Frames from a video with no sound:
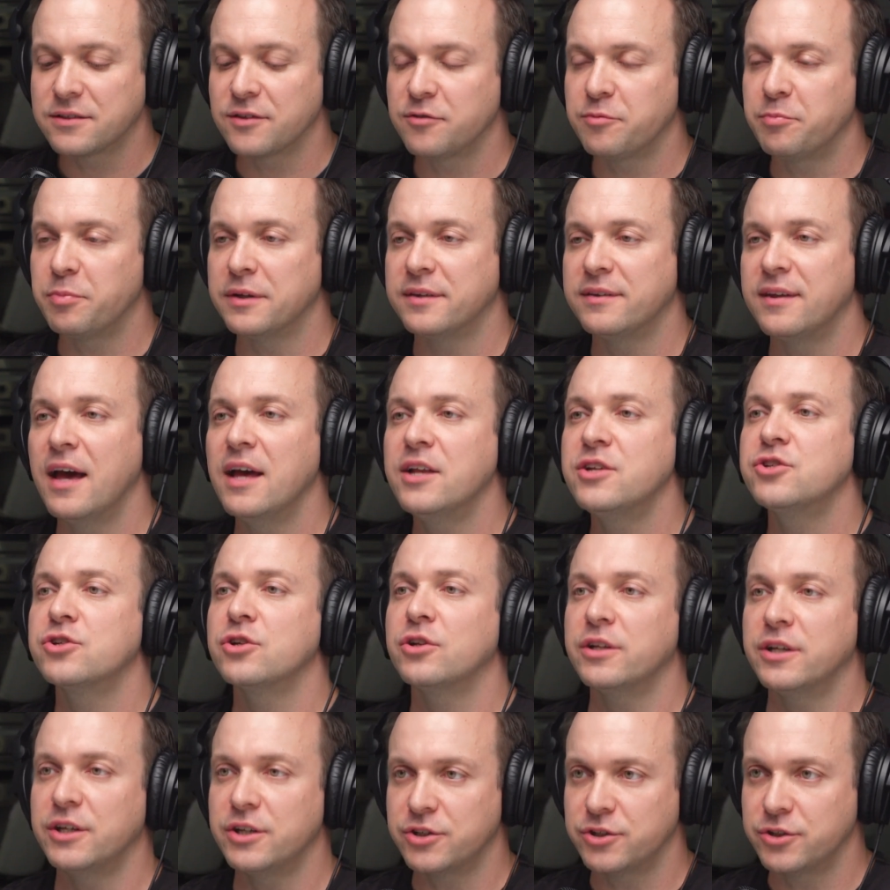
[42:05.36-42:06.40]
of
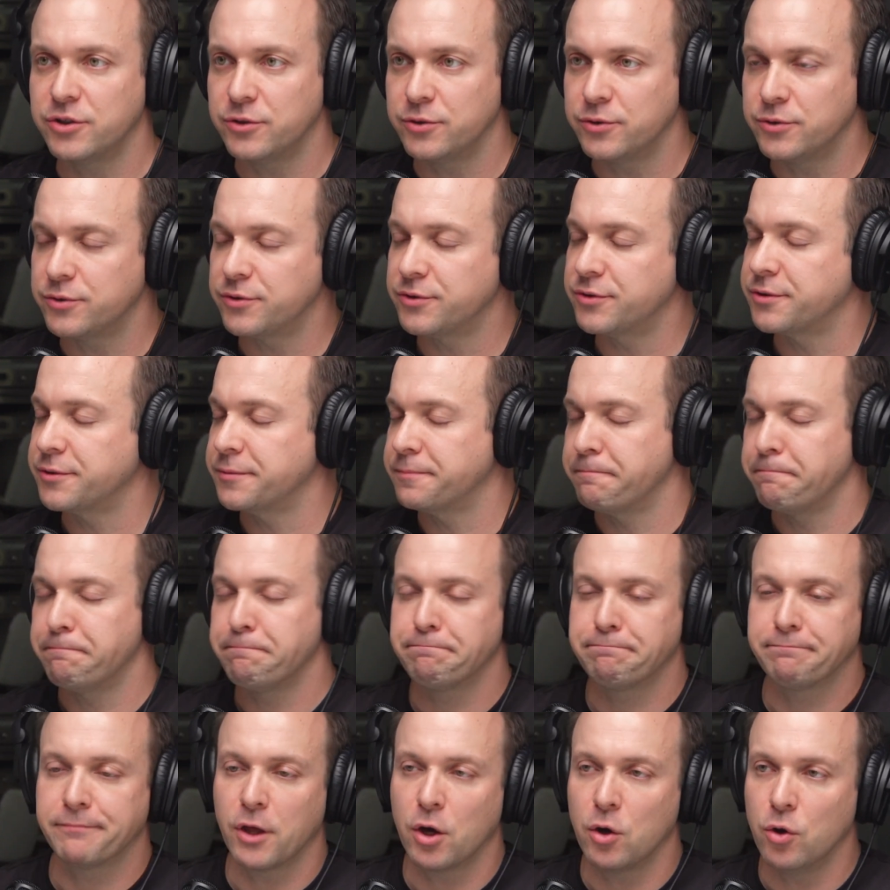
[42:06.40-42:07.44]
potential issues.
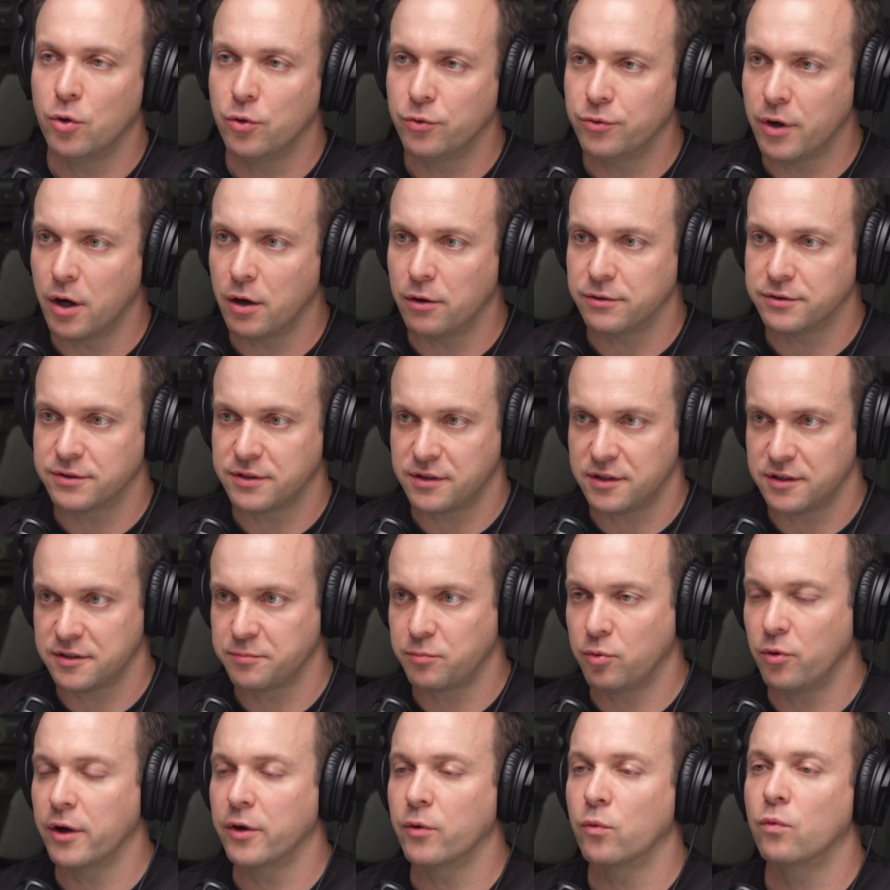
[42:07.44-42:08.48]
Who knows at this
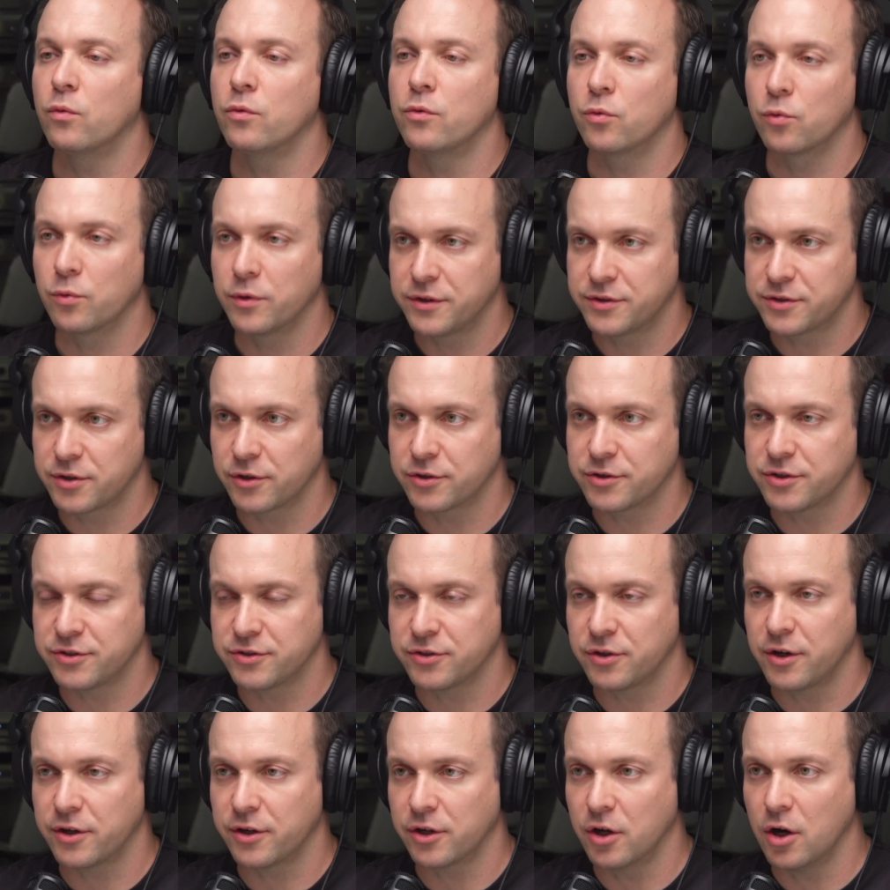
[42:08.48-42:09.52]
point? Research is
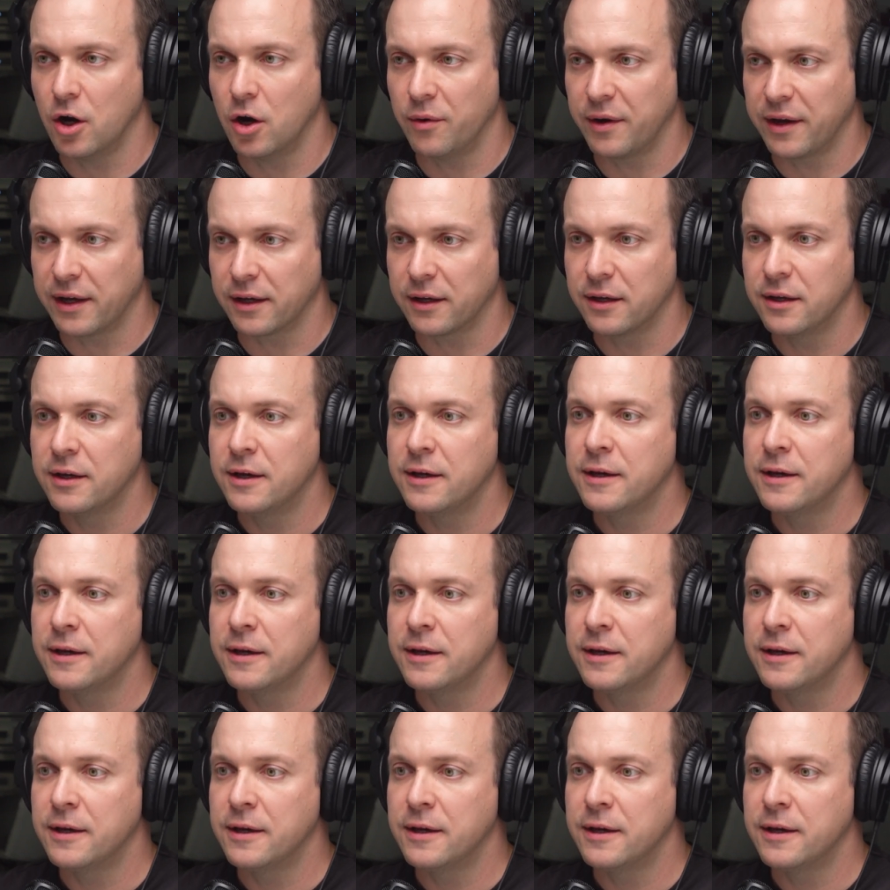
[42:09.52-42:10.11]
ongoing.